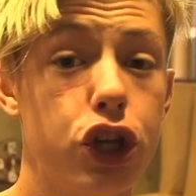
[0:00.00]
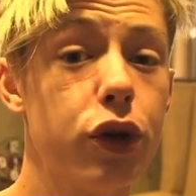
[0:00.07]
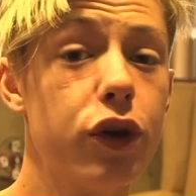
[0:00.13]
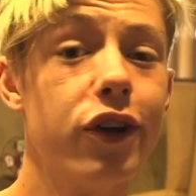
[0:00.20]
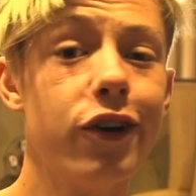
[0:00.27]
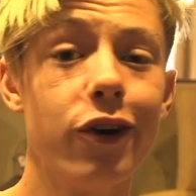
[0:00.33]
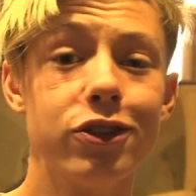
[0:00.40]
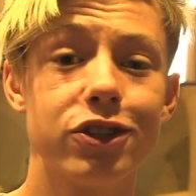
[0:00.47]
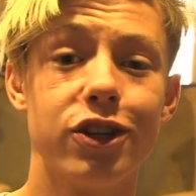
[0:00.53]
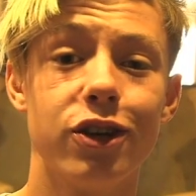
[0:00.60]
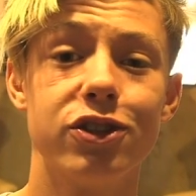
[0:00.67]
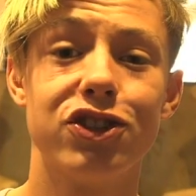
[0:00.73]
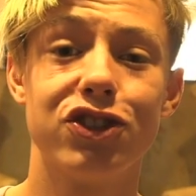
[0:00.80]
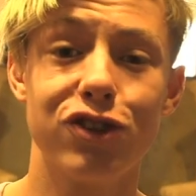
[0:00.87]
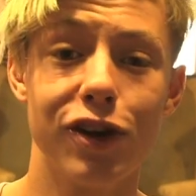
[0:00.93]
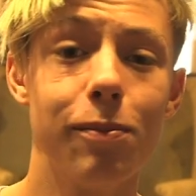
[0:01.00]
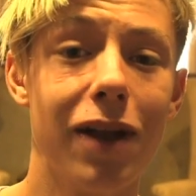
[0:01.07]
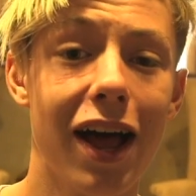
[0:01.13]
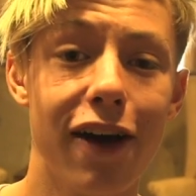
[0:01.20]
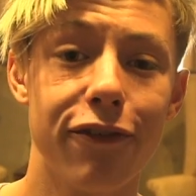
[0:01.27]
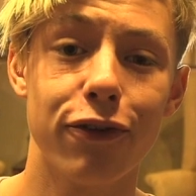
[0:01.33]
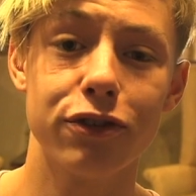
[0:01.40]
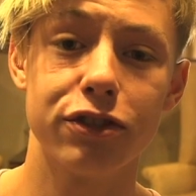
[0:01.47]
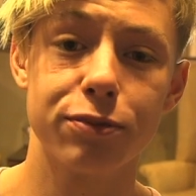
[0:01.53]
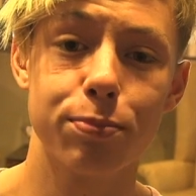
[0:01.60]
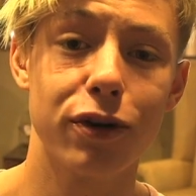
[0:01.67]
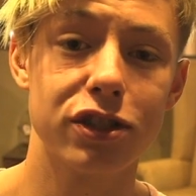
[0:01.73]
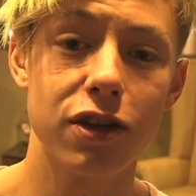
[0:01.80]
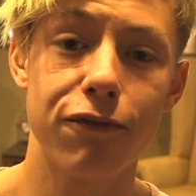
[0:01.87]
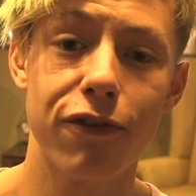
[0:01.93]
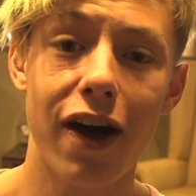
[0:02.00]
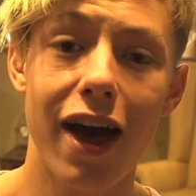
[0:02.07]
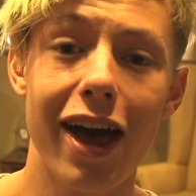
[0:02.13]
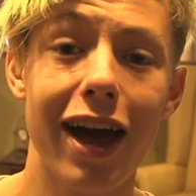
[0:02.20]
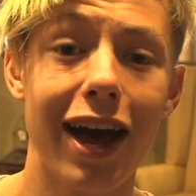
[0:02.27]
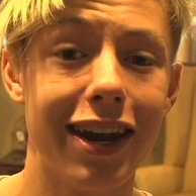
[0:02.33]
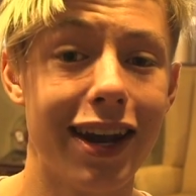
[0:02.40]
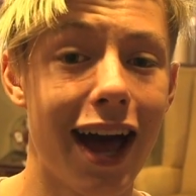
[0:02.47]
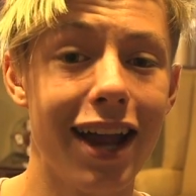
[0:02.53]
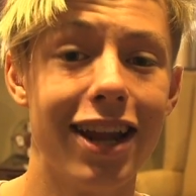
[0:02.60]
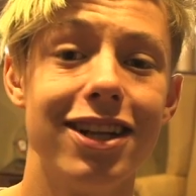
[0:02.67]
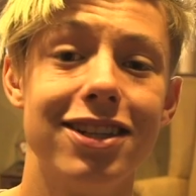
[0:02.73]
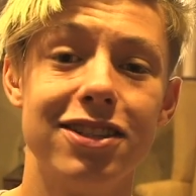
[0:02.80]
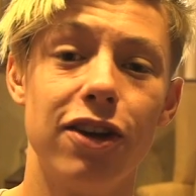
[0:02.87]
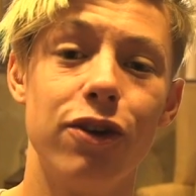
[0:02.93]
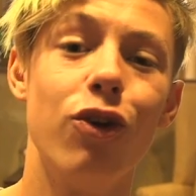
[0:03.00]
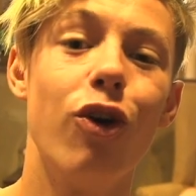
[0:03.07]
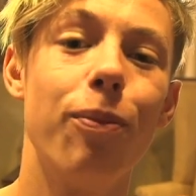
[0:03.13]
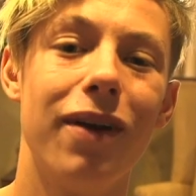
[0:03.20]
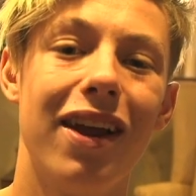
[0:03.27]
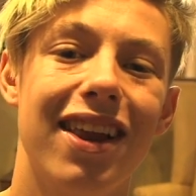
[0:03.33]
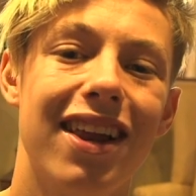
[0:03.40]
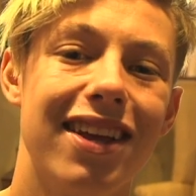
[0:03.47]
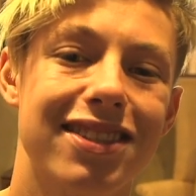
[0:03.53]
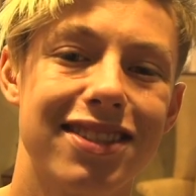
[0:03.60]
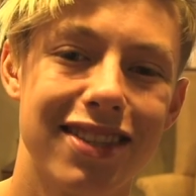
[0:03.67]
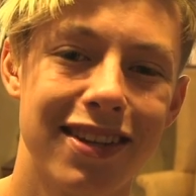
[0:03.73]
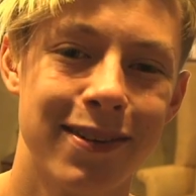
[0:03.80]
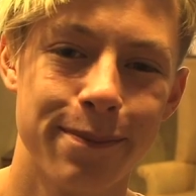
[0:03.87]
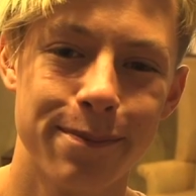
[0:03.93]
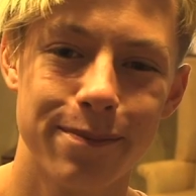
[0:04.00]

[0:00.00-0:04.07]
You can also stream Laugh on Spotify and add it to your playlist.